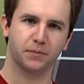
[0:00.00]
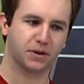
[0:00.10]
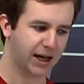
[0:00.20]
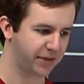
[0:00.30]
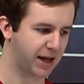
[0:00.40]

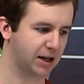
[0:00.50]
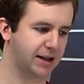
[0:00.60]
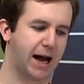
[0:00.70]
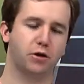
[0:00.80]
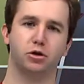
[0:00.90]
then that
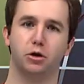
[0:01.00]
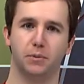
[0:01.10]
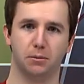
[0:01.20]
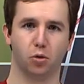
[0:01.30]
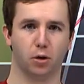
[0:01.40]
allows you to
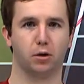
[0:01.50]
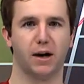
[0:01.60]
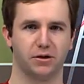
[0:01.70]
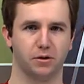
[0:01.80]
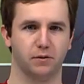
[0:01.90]
be more
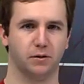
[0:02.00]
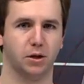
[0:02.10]
aggressive.